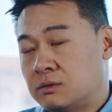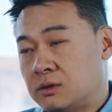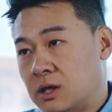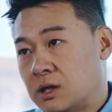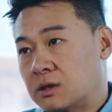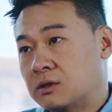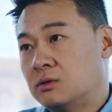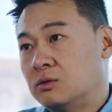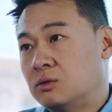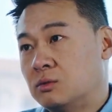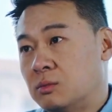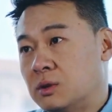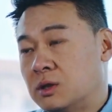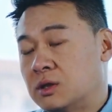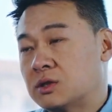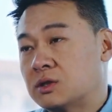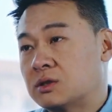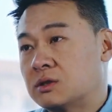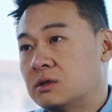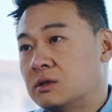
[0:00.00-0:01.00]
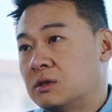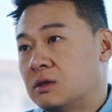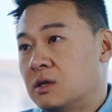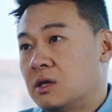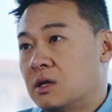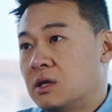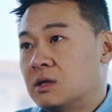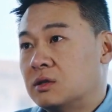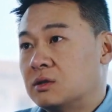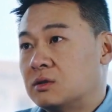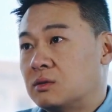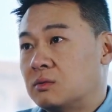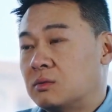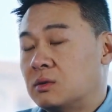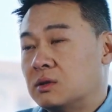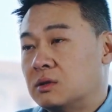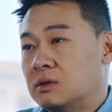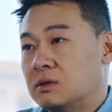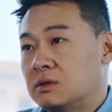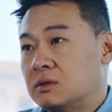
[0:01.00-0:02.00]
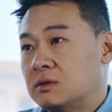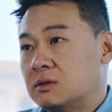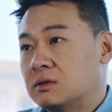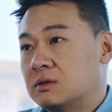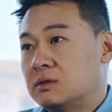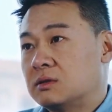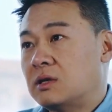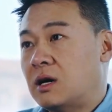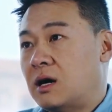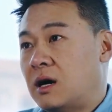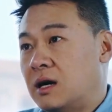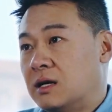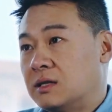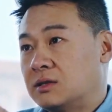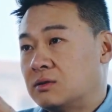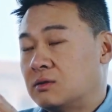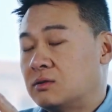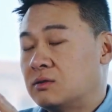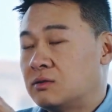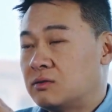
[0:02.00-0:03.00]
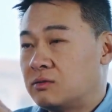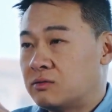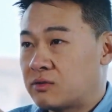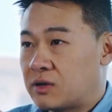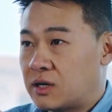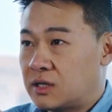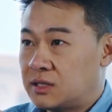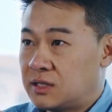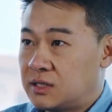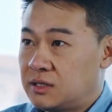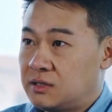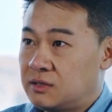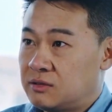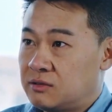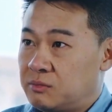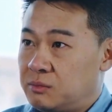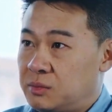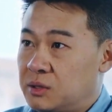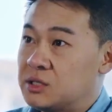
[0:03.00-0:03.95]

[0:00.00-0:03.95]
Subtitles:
and since gestures are trusted more than words and are difficult to fake,